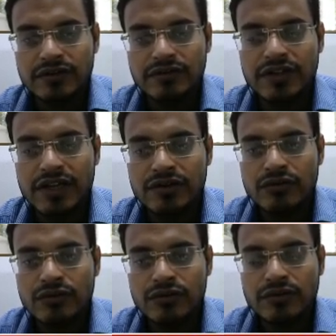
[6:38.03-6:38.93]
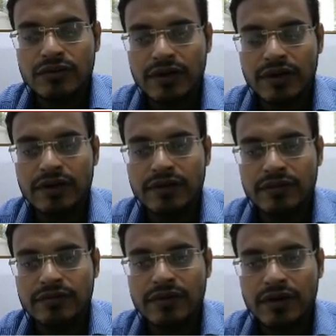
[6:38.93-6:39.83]
So there is no
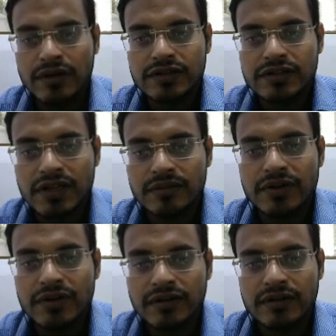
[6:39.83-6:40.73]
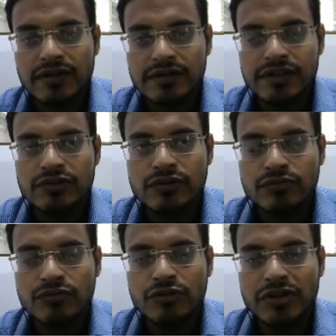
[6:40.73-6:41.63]
extra work is done to
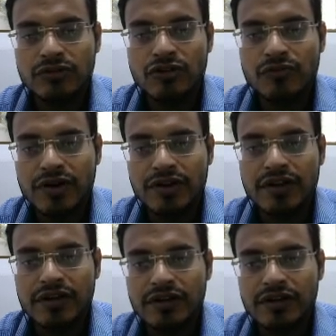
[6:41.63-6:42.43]
move the tool or material.